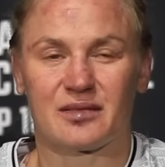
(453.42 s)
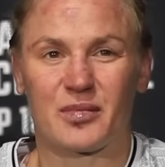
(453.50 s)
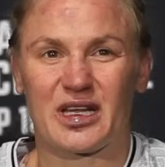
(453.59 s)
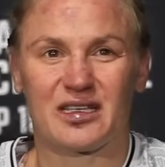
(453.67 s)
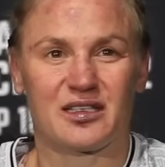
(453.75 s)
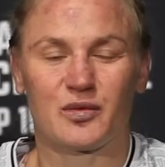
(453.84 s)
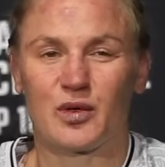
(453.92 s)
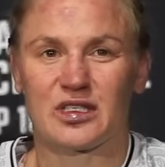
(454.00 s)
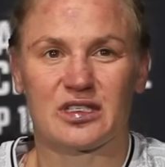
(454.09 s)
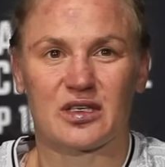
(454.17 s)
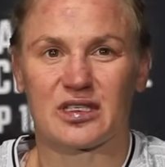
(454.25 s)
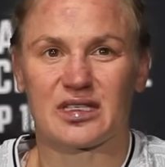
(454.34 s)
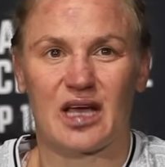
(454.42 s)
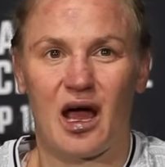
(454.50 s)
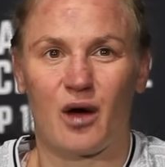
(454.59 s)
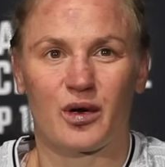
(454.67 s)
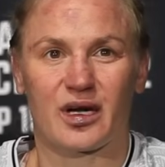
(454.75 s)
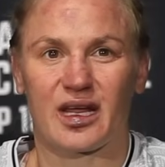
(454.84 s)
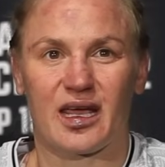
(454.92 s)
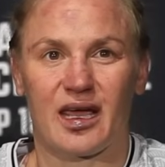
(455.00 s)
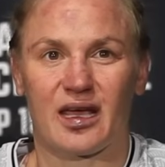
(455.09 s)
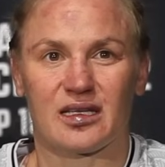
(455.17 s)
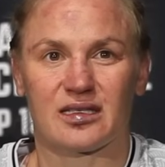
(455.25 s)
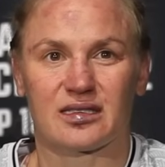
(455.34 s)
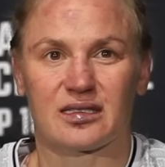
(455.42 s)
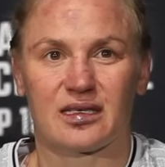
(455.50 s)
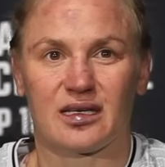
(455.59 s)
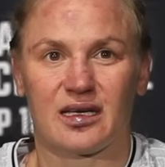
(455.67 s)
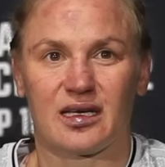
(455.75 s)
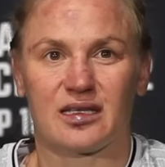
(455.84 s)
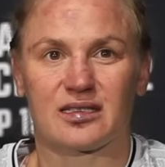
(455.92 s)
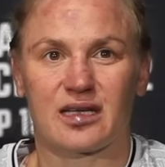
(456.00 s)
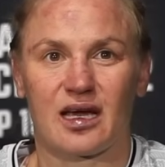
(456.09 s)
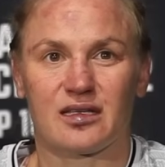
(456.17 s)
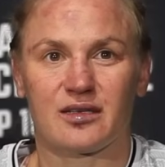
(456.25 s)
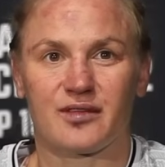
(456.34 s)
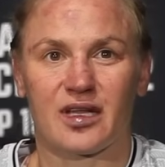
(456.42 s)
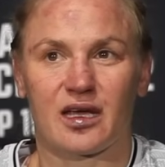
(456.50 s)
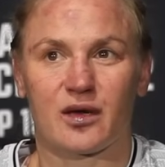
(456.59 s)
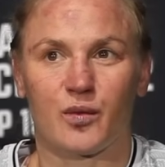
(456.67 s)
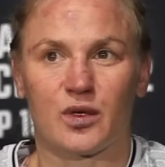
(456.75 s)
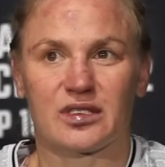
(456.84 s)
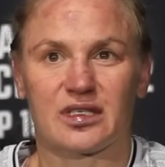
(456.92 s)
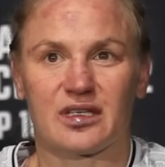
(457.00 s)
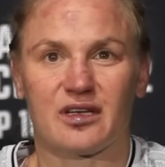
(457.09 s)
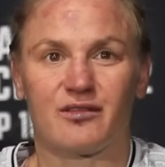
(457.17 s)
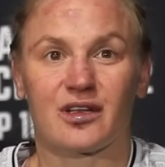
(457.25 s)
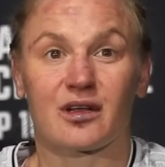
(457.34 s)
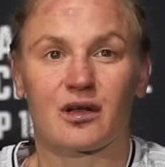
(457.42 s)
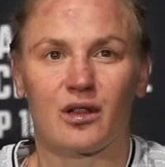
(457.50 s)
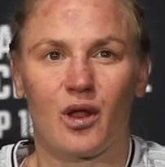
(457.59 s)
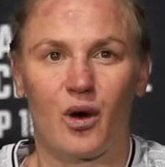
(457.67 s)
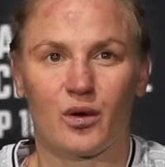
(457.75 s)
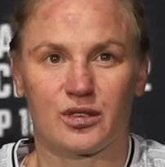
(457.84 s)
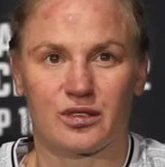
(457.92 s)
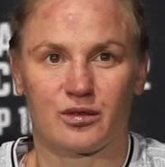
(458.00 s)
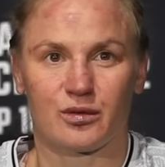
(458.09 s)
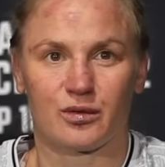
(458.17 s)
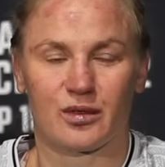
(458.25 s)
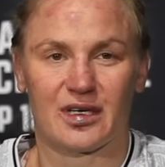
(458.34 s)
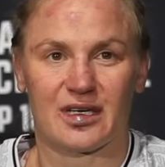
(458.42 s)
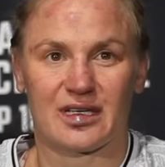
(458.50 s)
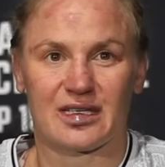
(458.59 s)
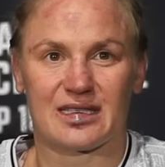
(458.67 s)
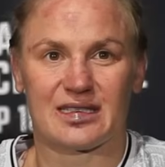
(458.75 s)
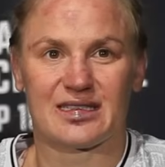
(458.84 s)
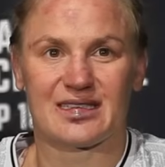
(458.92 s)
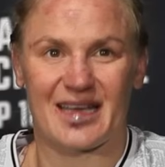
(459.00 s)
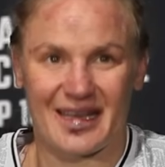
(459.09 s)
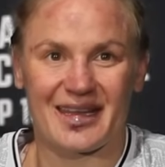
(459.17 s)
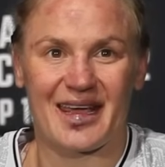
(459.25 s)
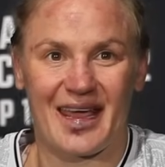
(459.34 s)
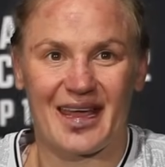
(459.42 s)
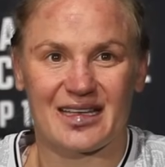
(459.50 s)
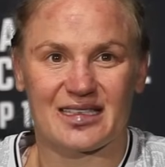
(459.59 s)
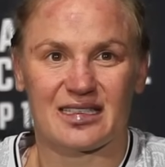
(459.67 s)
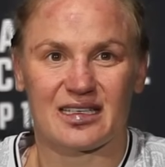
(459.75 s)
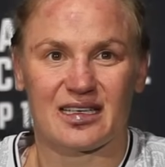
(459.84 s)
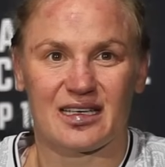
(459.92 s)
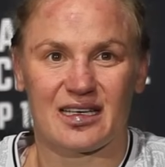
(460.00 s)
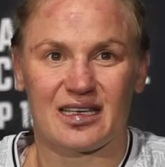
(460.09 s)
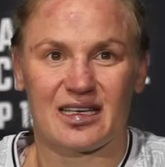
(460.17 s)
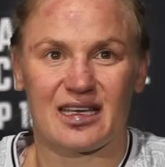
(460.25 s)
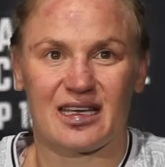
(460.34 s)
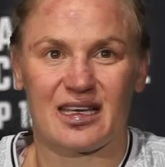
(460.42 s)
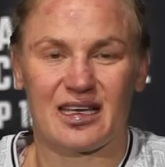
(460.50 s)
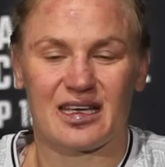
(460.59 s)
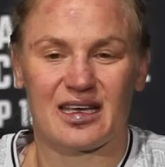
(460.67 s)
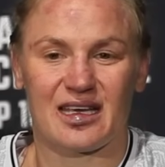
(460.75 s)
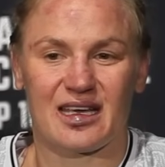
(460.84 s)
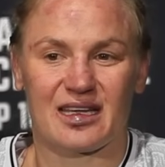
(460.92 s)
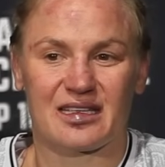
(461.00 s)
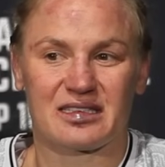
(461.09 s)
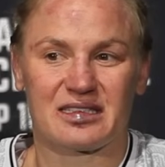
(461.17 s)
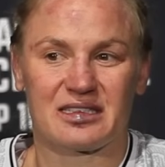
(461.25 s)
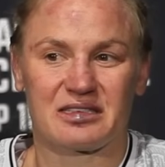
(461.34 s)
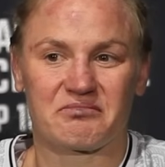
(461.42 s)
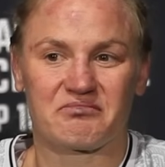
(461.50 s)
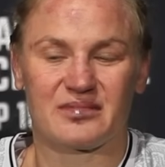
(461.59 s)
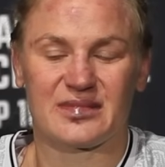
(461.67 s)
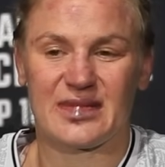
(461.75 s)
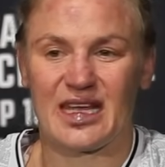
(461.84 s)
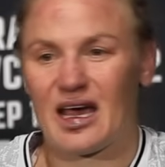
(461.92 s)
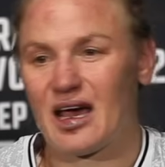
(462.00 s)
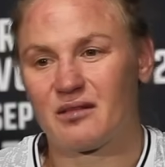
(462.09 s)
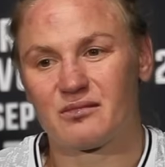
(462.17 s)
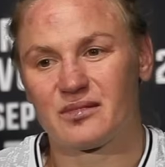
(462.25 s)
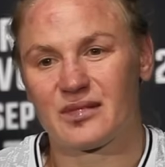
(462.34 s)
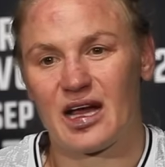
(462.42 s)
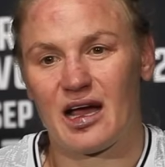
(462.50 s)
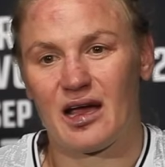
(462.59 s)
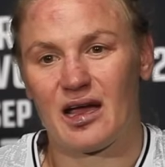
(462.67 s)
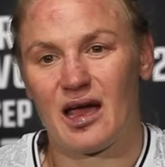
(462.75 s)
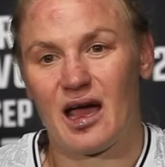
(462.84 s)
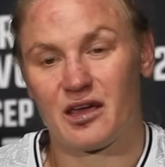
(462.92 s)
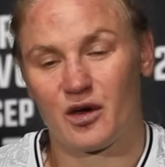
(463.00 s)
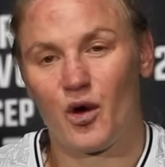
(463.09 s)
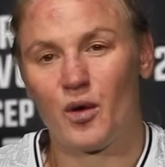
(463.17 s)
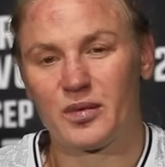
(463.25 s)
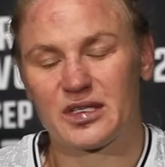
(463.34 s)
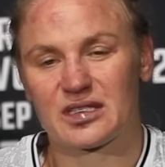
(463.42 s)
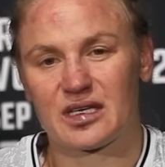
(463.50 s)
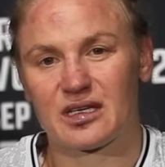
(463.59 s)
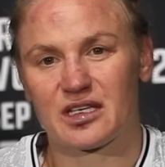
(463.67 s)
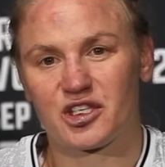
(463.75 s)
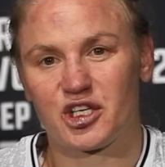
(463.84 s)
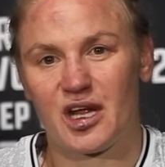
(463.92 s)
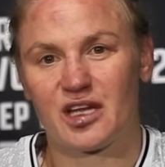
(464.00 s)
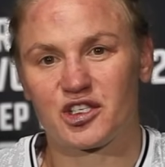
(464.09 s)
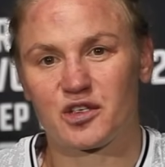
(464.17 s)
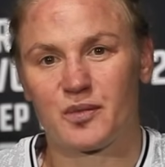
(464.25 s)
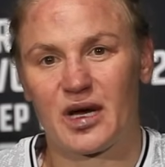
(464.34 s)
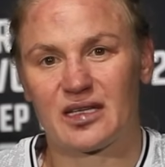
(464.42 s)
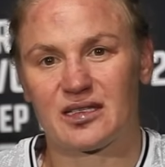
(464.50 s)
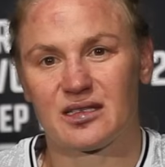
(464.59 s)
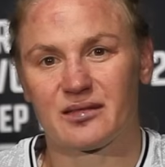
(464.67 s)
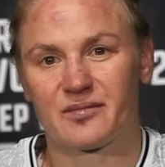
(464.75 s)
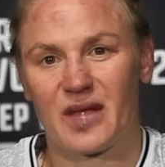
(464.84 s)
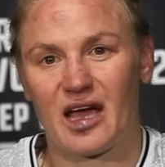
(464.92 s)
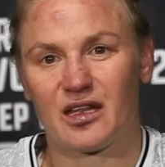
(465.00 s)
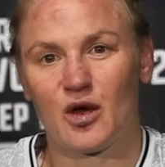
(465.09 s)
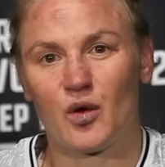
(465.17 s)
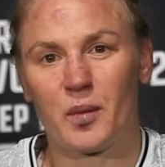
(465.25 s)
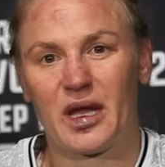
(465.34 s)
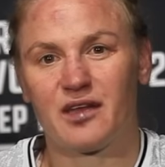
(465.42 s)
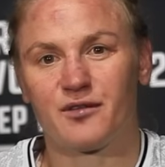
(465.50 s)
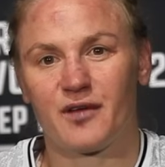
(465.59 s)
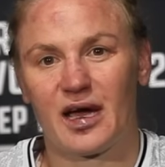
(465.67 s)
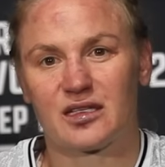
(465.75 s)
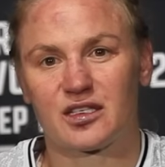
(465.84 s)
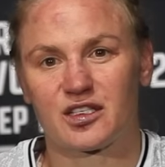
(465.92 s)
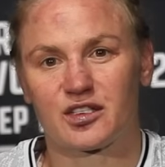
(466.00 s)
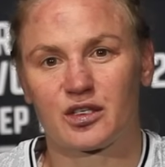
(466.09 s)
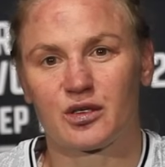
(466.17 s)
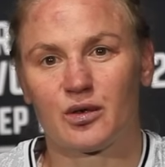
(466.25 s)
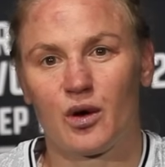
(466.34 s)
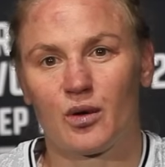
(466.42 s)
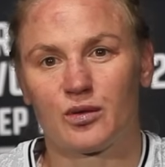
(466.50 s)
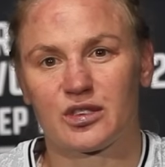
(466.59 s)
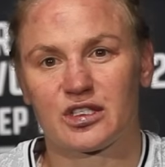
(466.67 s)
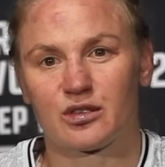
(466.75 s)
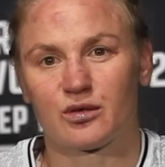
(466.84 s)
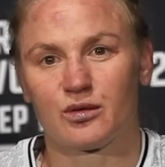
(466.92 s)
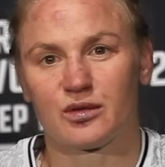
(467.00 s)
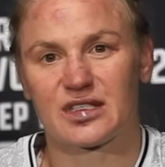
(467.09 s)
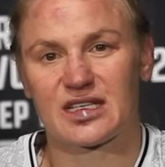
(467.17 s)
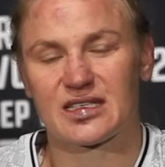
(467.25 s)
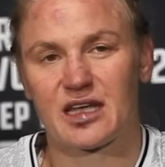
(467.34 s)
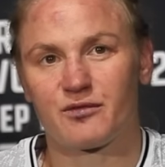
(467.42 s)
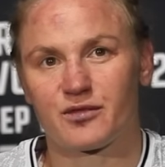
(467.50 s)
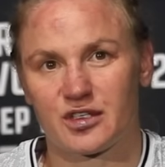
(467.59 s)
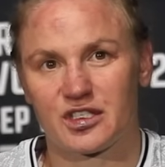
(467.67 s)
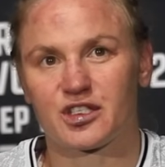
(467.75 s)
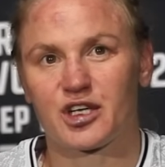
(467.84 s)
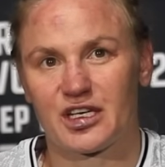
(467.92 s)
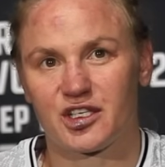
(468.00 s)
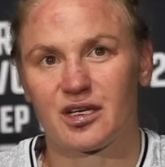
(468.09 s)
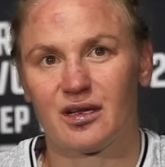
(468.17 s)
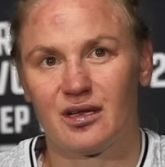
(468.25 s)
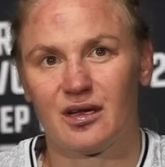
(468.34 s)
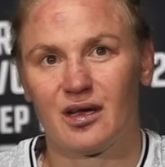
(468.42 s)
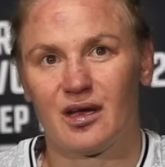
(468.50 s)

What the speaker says: But it was not our case. It's kind of like was not even close to 10-8. And yeah, I hope it's gonna change, but I know many fighters go through the same frustration